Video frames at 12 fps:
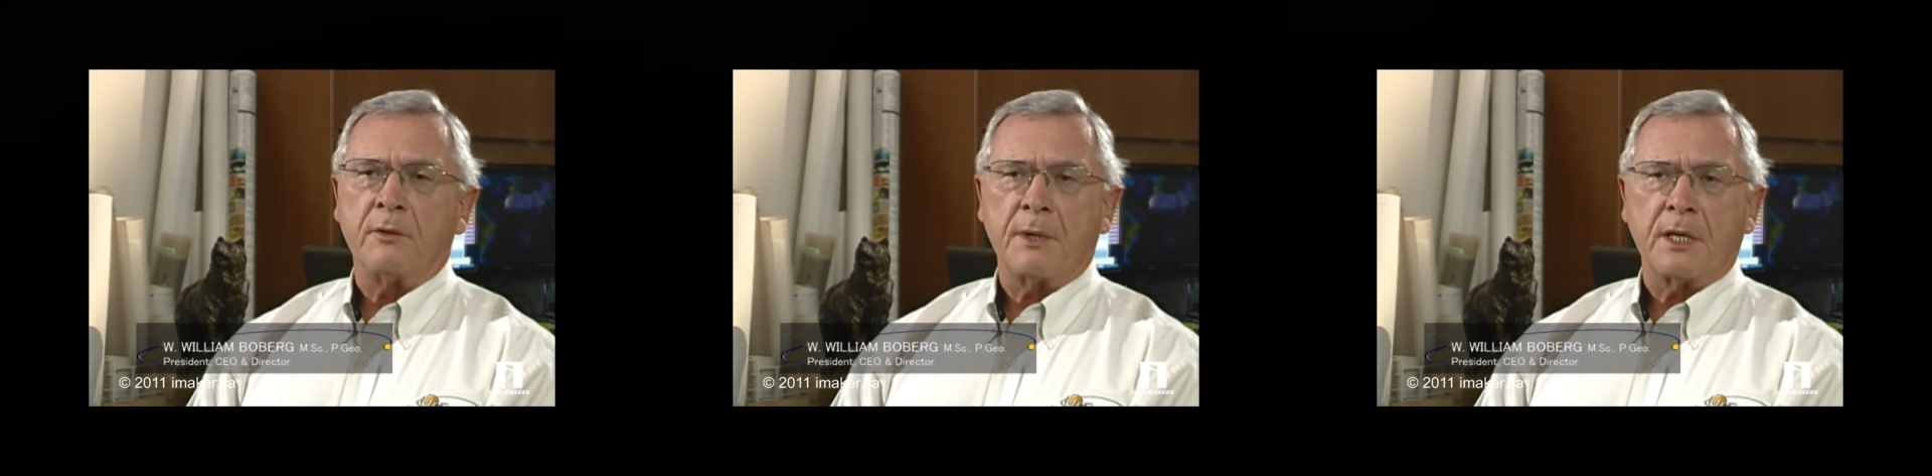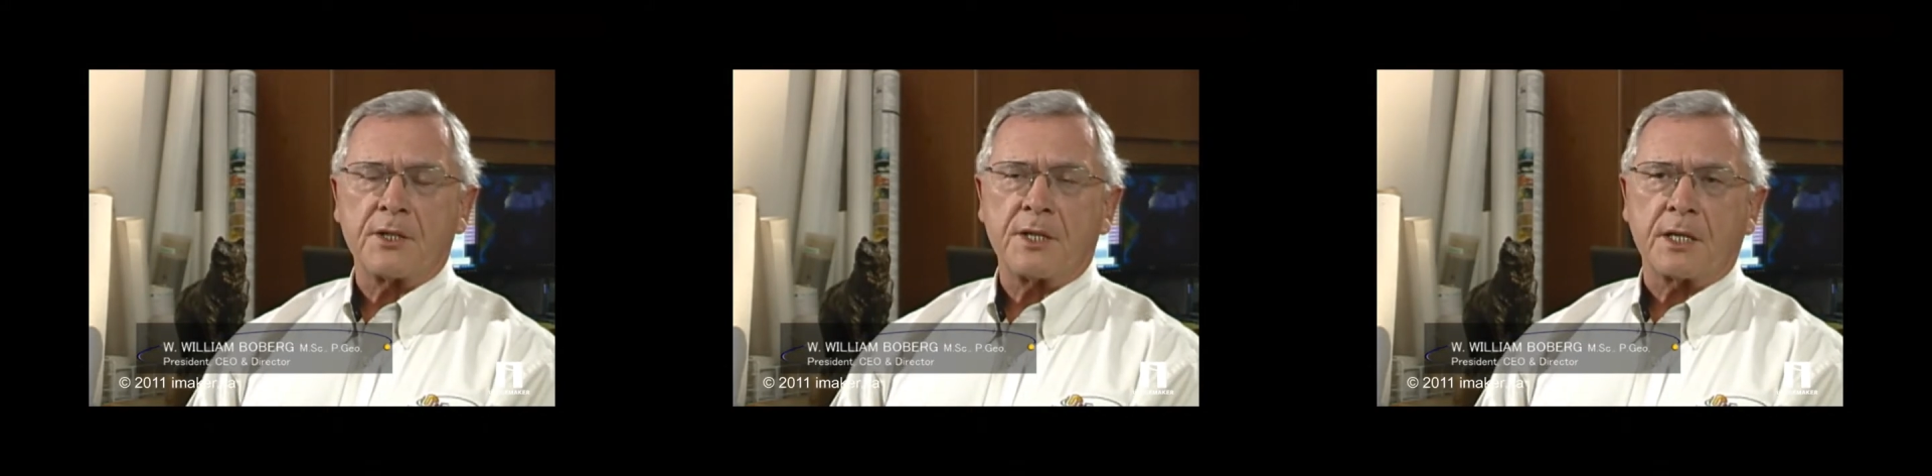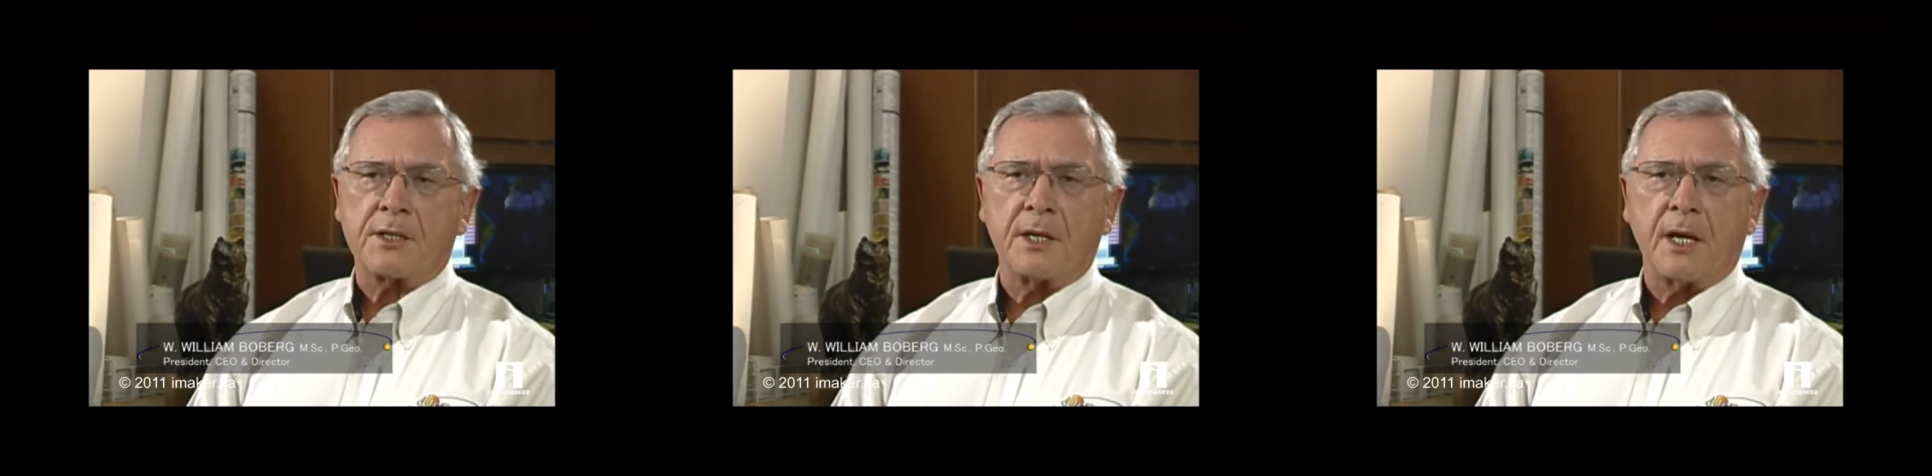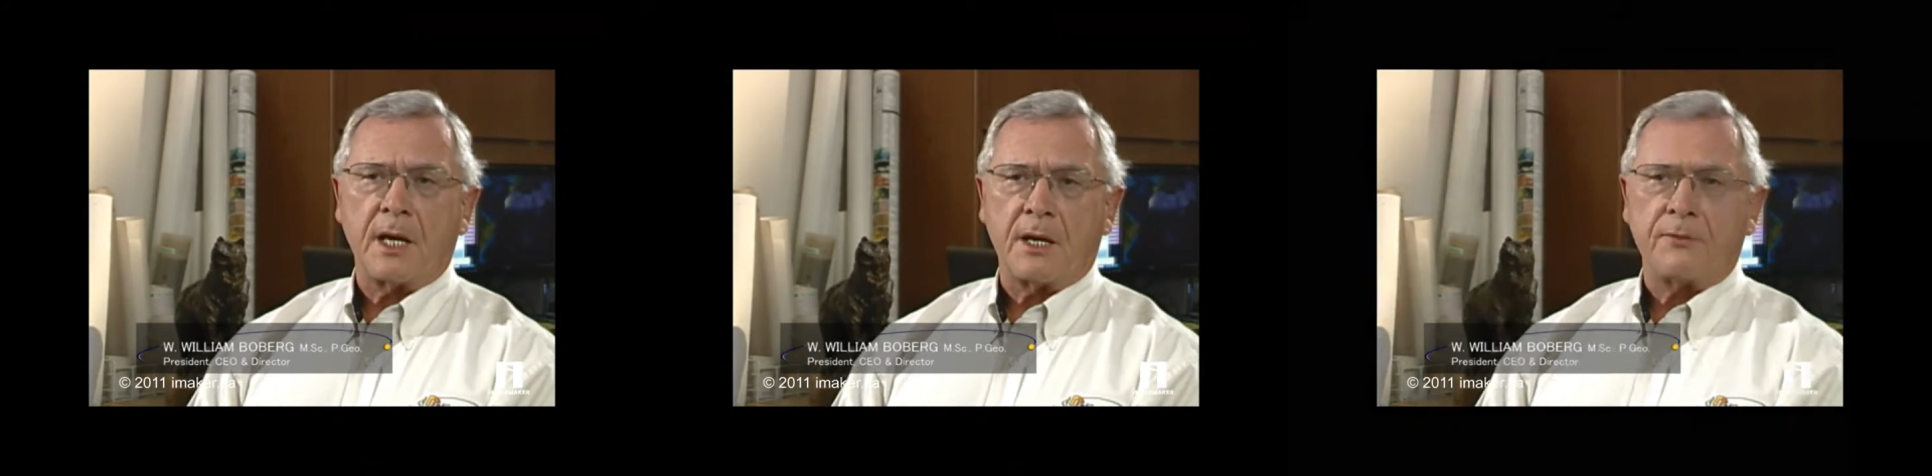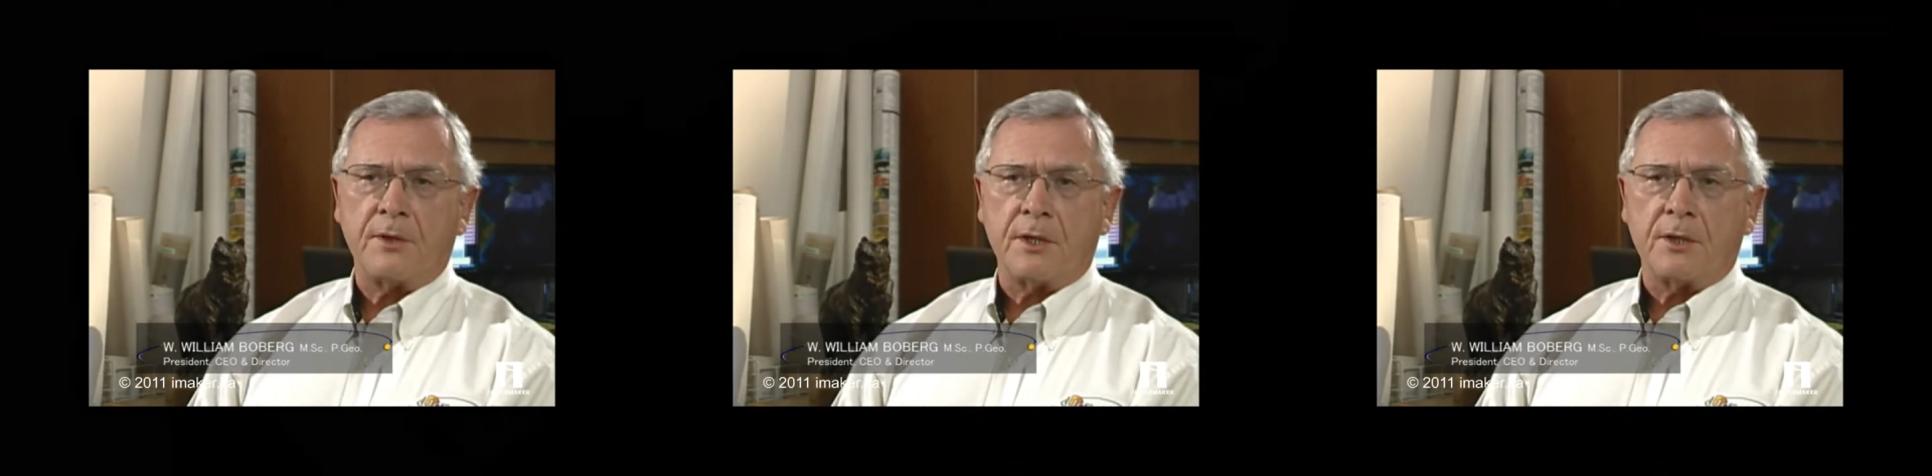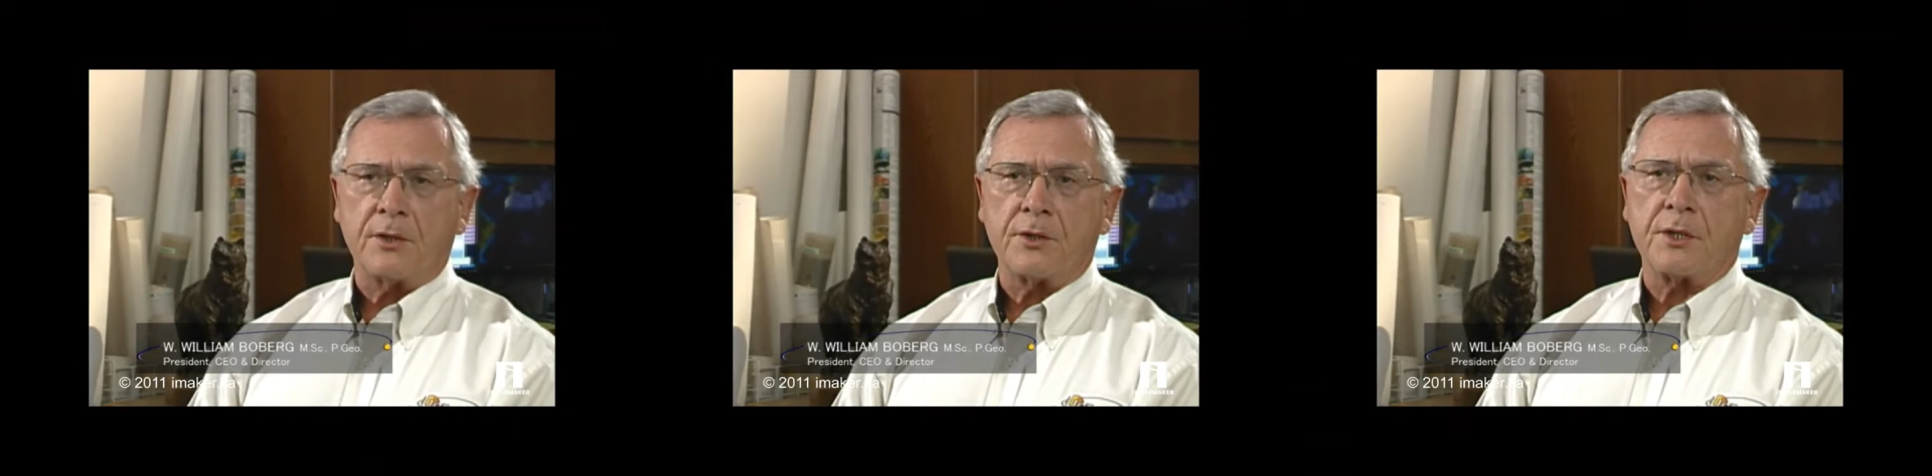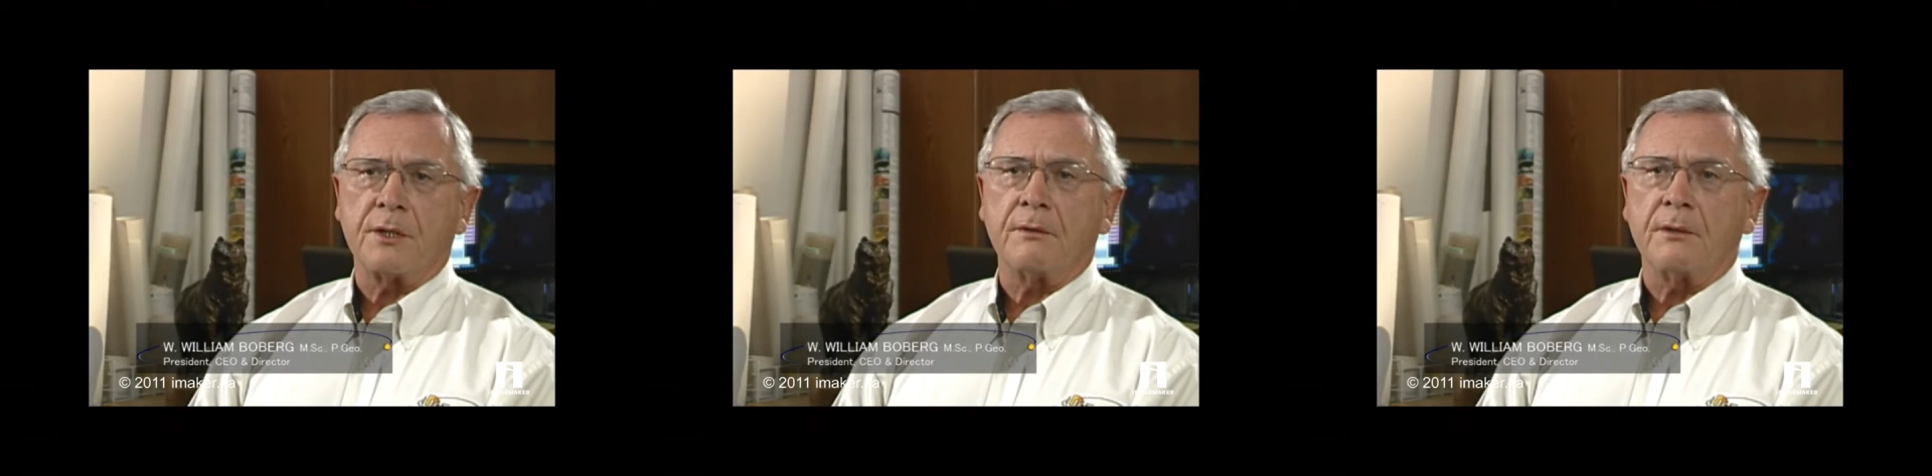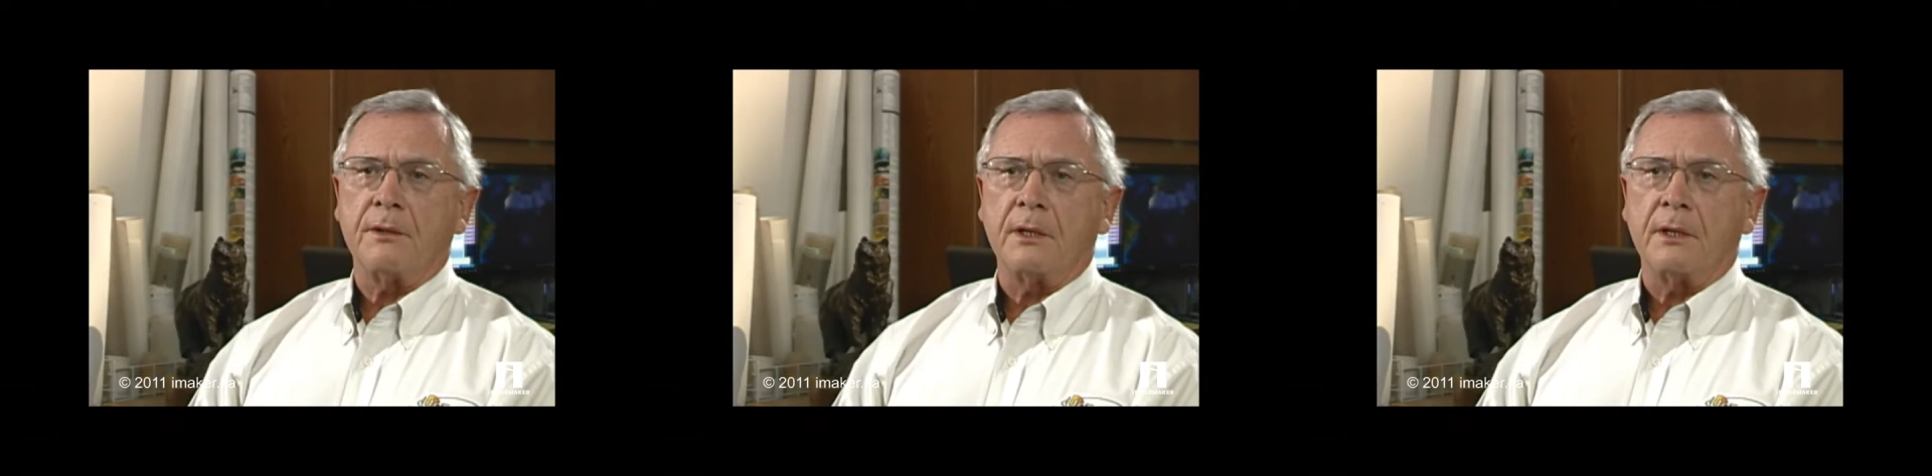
of about six and a half years,